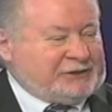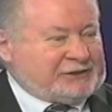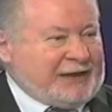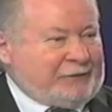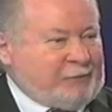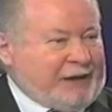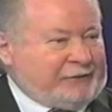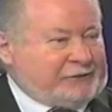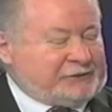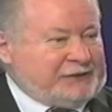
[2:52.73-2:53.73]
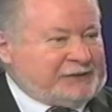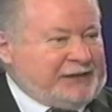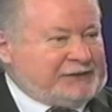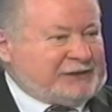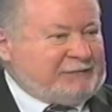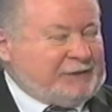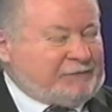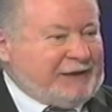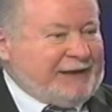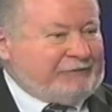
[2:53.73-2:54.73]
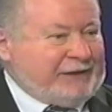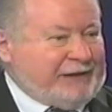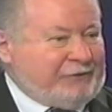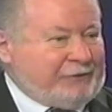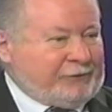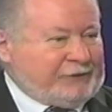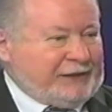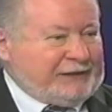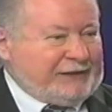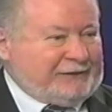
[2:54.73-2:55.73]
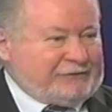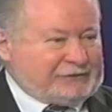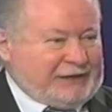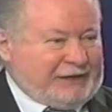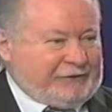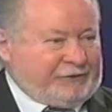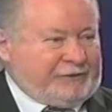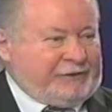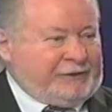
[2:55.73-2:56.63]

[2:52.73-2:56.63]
Scott Wagner says 8.75 an hour or $9 an hour.